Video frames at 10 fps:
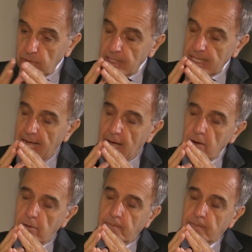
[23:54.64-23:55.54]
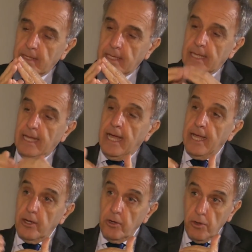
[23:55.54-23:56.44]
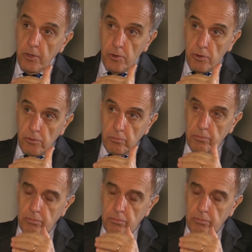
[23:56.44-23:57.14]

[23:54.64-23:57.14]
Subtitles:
now I know you,